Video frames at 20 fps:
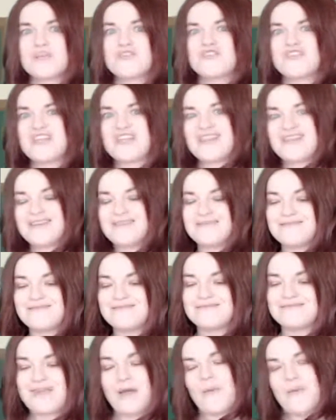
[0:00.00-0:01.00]
Cheat.
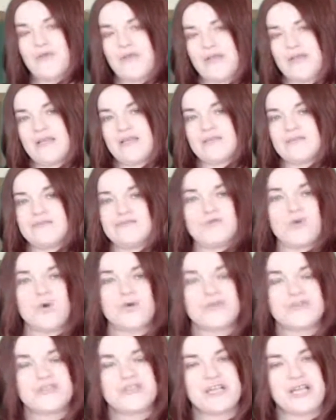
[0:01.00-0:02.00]
I'm only kidding.
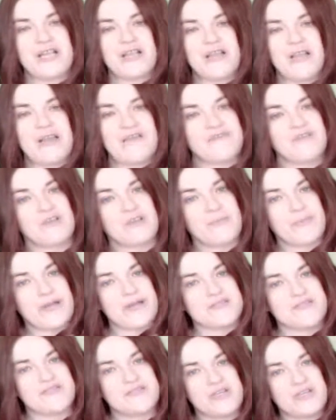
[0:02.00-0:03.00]
Don't cheat in life. The only
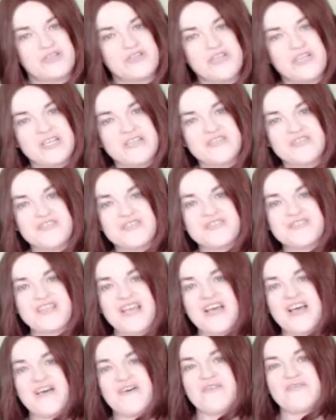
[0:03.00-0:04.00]
person you're cheating is
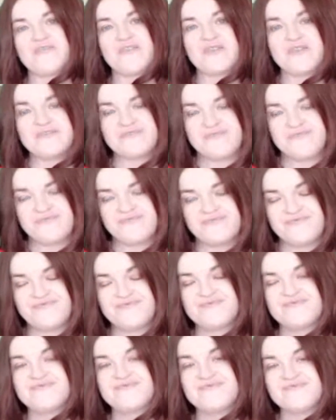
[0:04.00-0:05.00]
yourself.
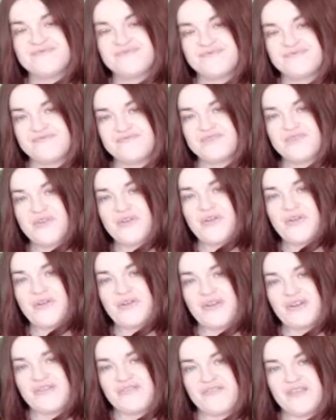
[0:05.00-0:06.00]

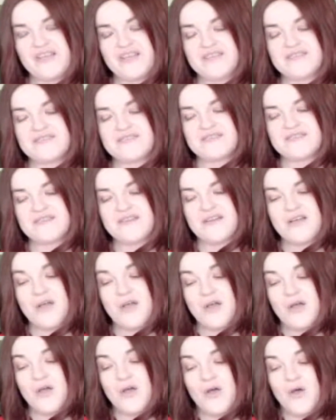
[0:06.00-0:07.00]
Good advice.
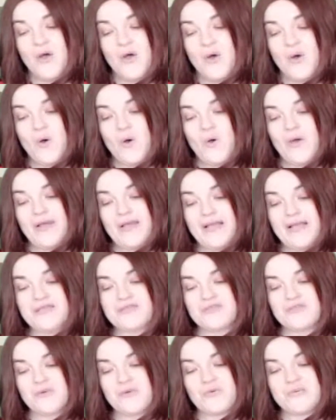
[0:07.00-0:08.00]
Okay,
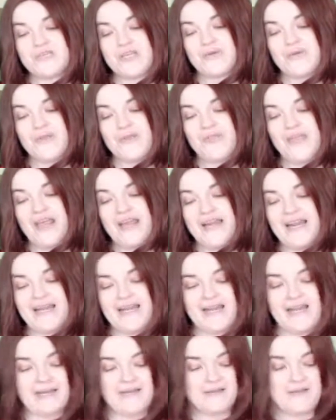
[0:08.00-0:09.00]
so it was out of
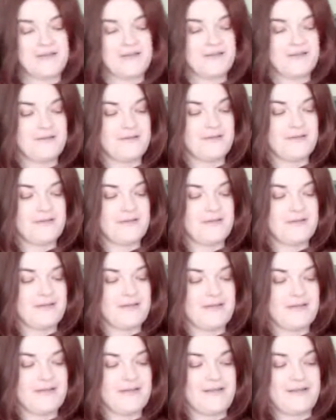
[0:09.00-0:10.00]
39.
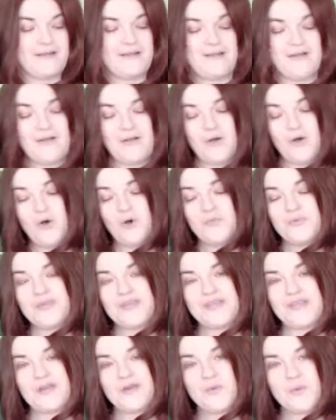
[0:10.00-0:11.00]
Hope
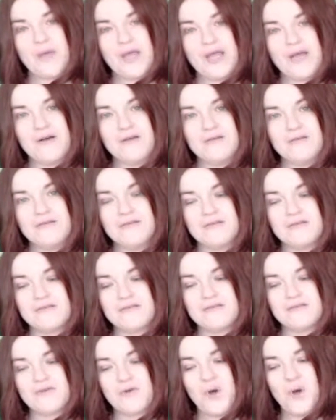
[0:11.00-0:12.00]
you did well.
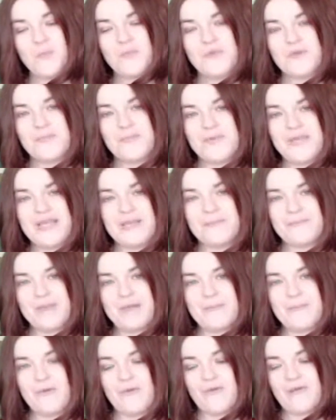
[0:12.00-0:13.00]
Hope you beat
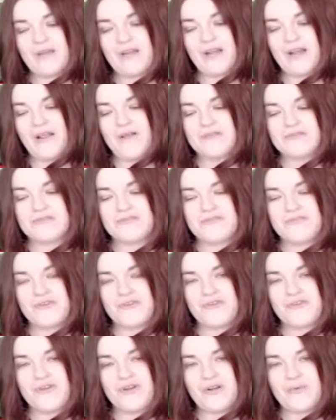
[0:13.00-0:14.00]
people in your house if you're
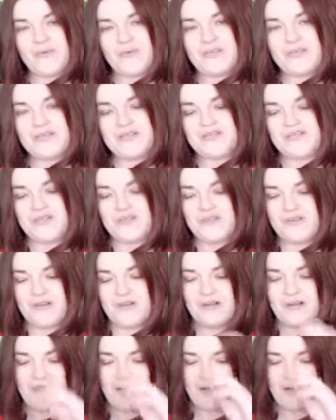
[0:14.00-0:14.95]
doing it with each other.